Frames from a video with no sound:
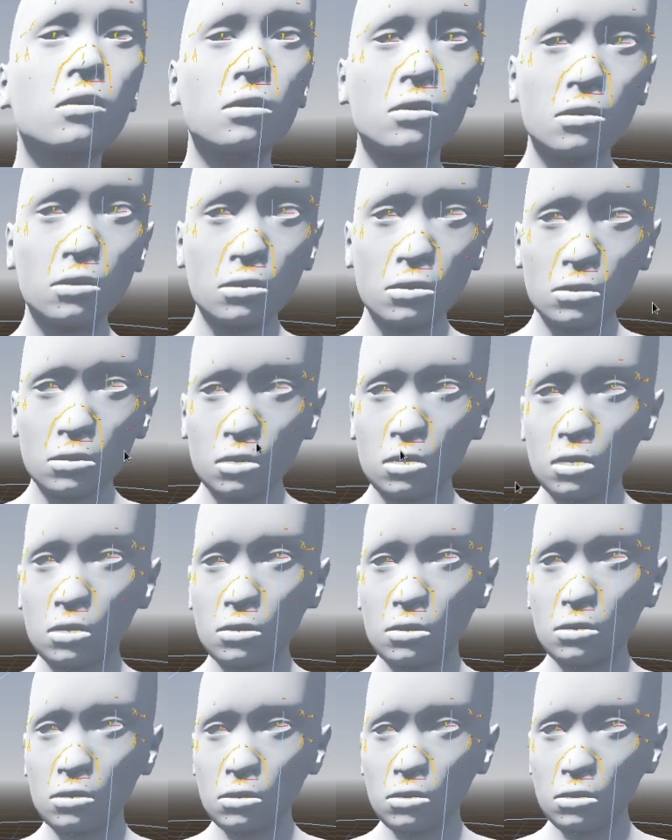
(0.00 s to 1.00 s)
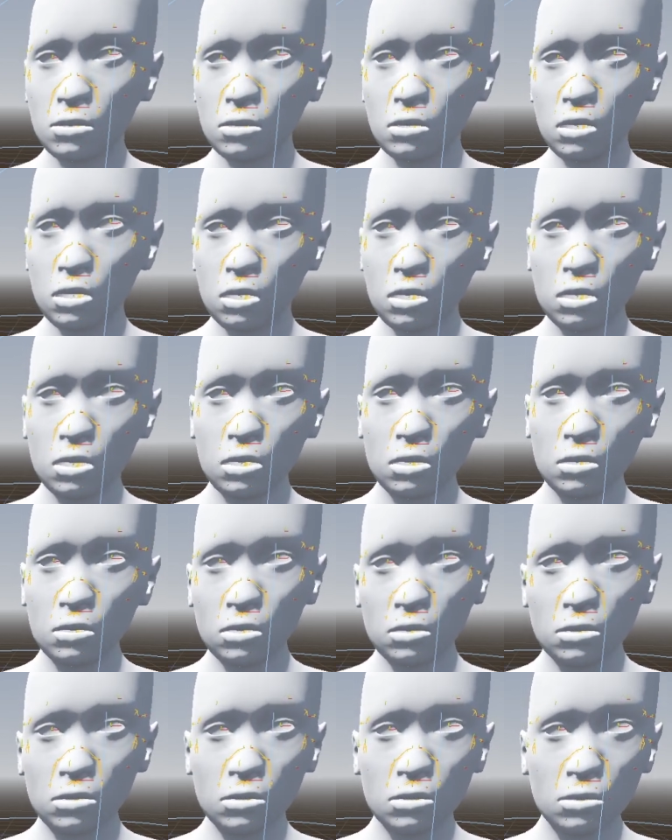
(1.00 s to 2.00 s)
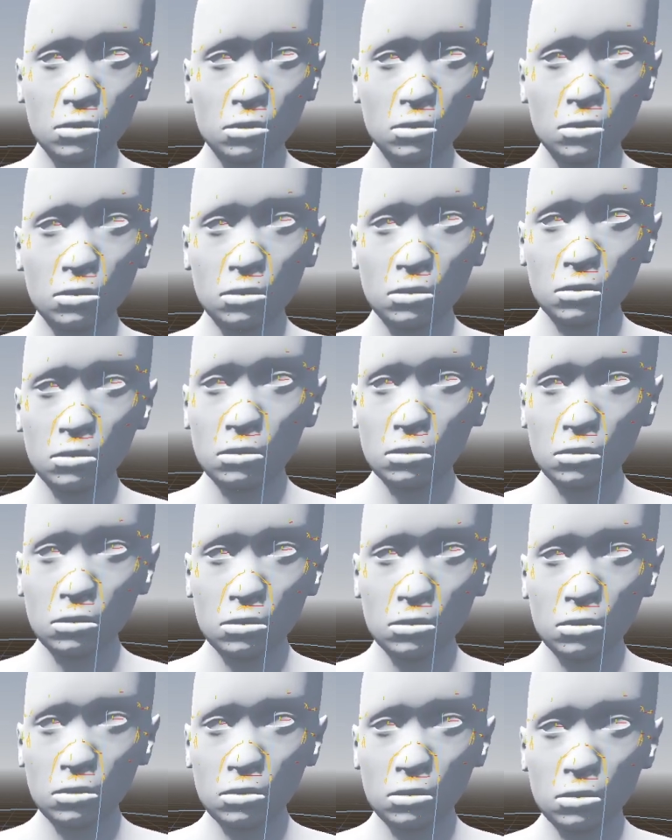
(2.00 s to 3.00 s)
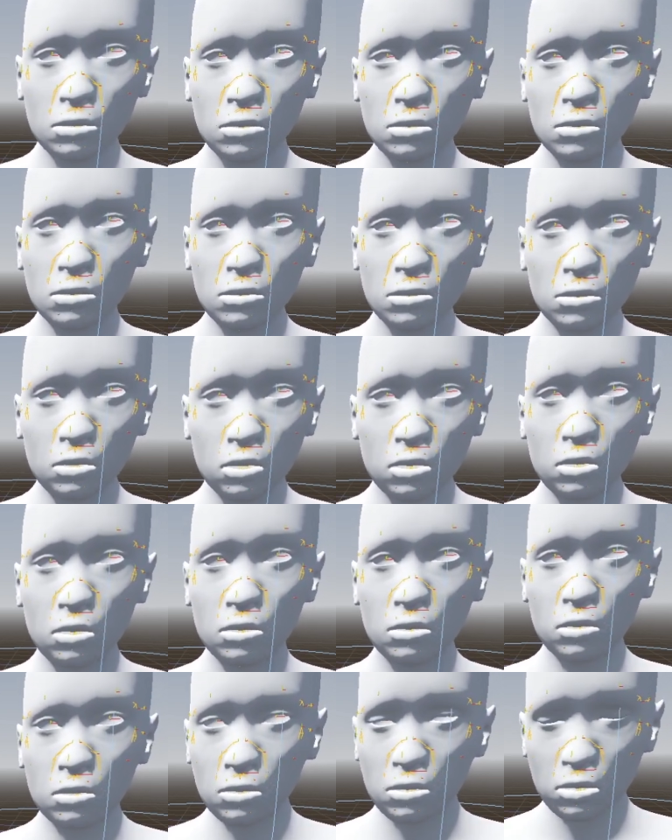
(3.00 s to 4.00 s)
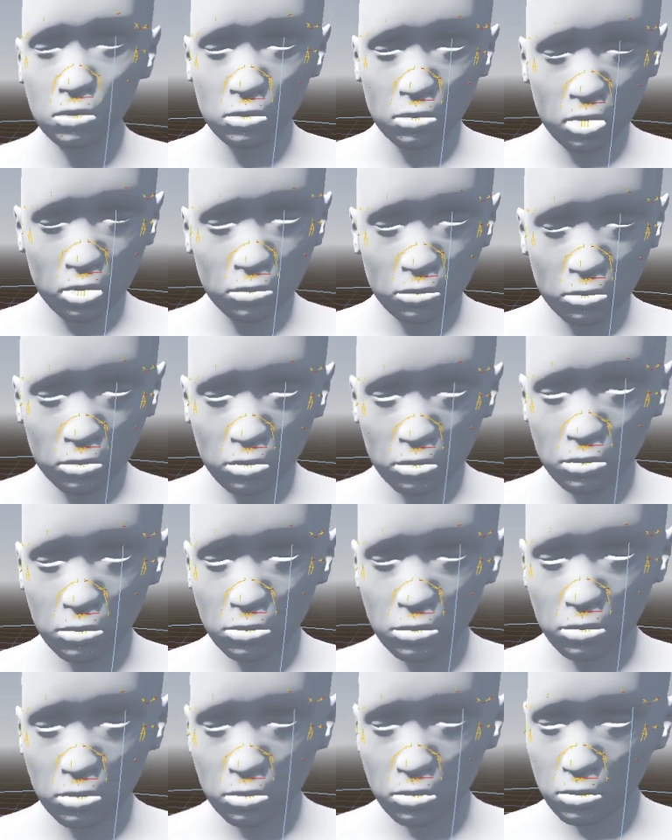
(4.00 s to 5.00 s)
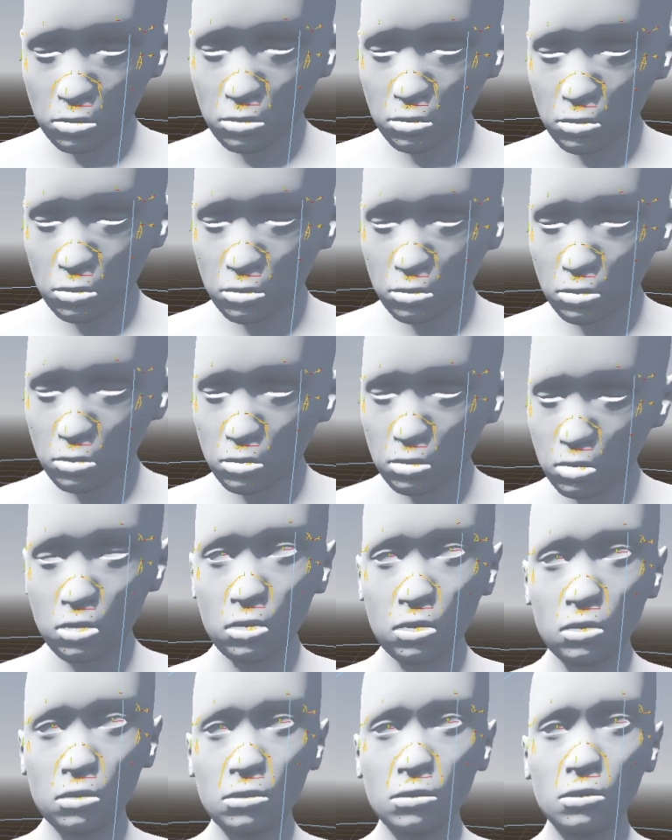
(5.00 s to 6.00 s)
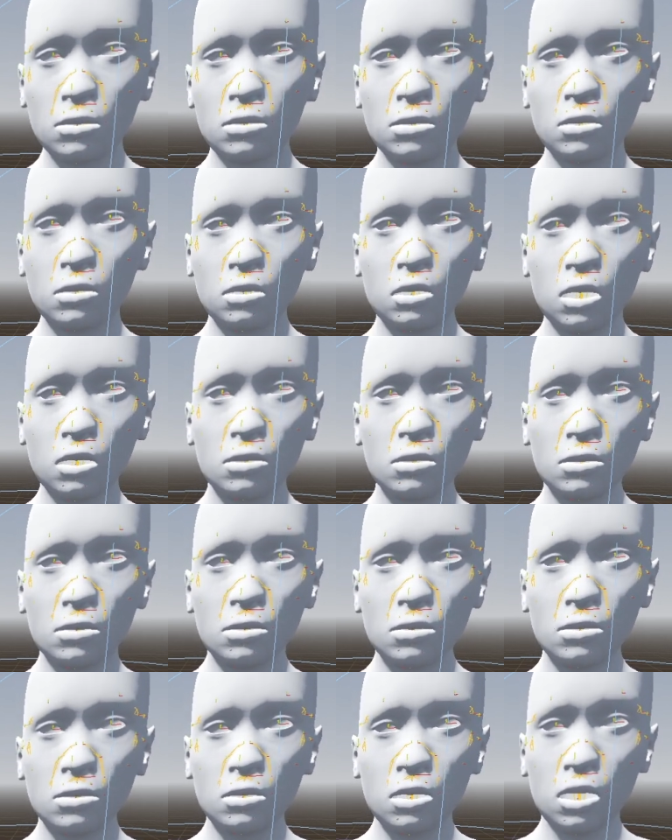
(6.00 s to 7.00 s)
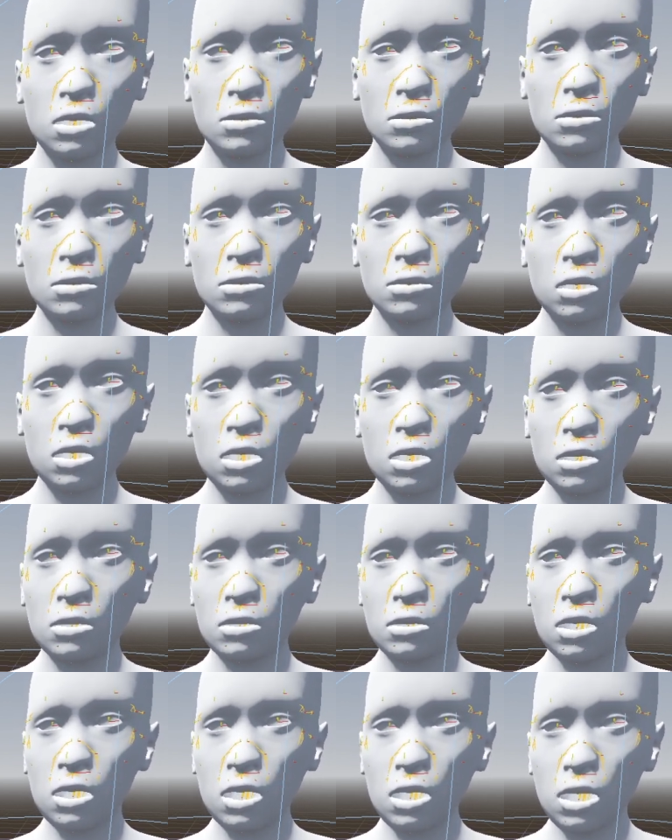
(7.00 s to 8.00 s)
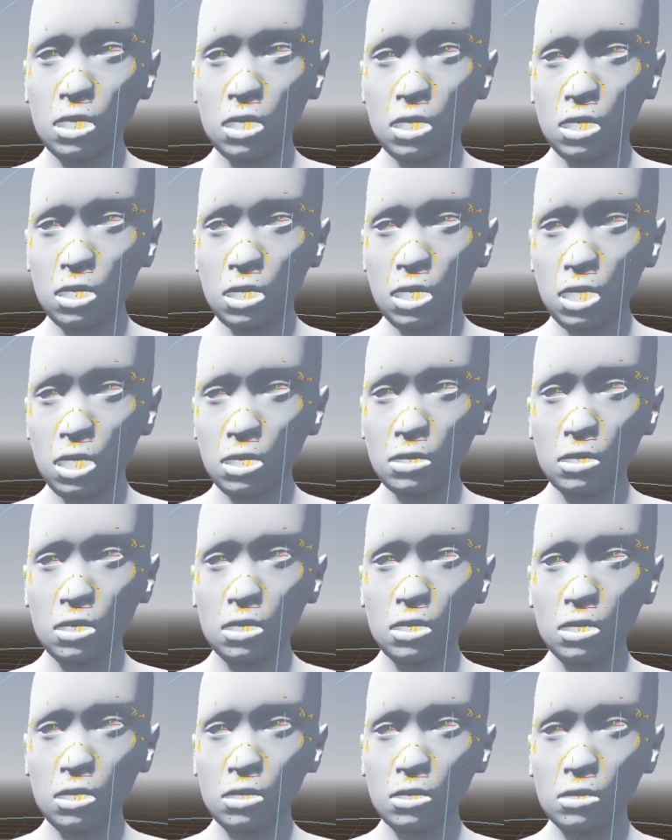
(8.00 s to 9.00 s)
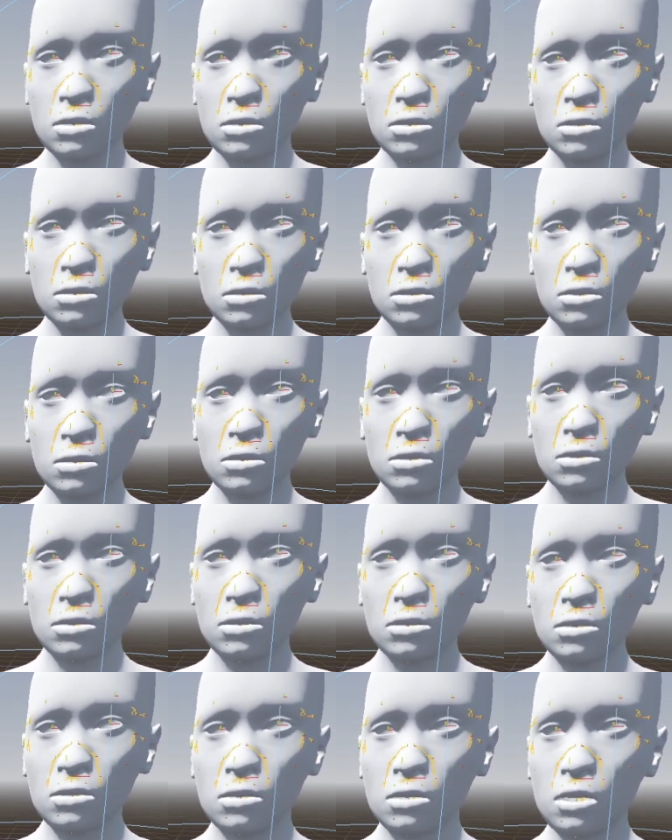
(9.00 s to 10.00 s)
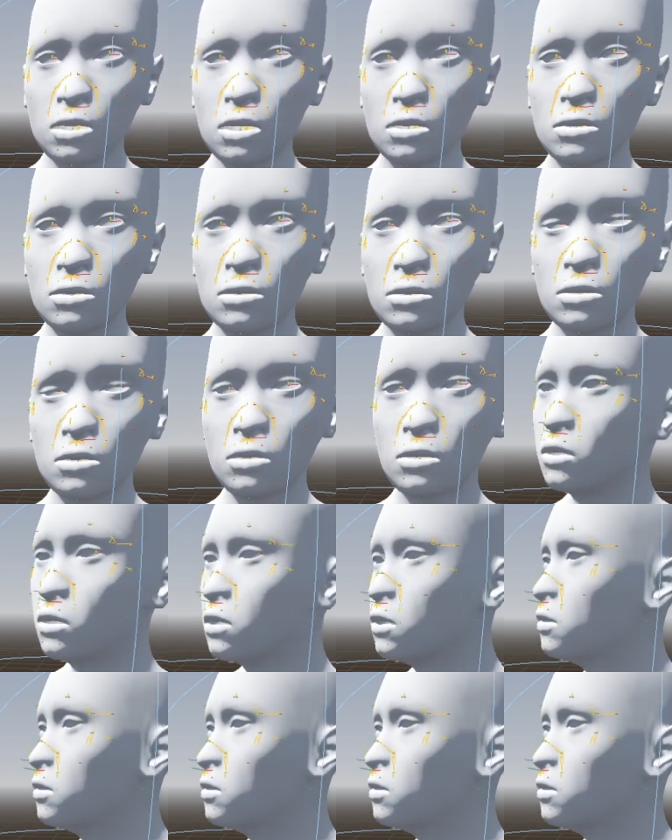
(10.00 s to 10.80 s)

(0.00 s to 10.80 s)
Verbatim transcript: Pretty cool. You can also record the clip. So you just change the name of it and then hit recording,